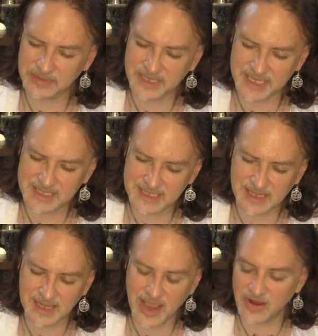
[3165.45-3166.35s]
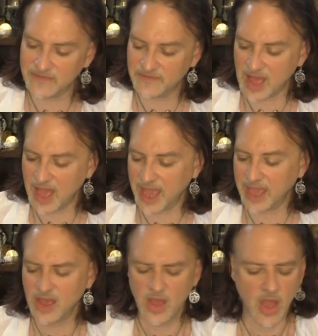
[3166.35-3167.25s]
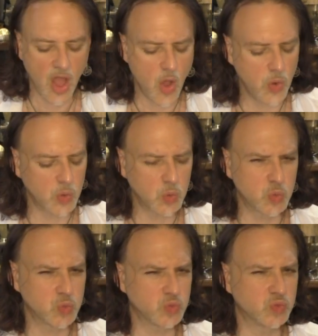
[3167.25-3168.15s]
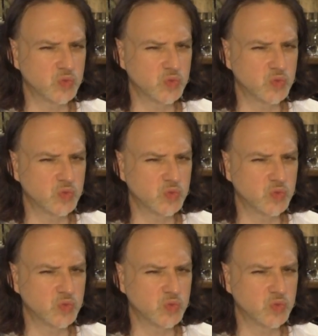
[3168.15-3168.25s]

Please clarify. Ooh.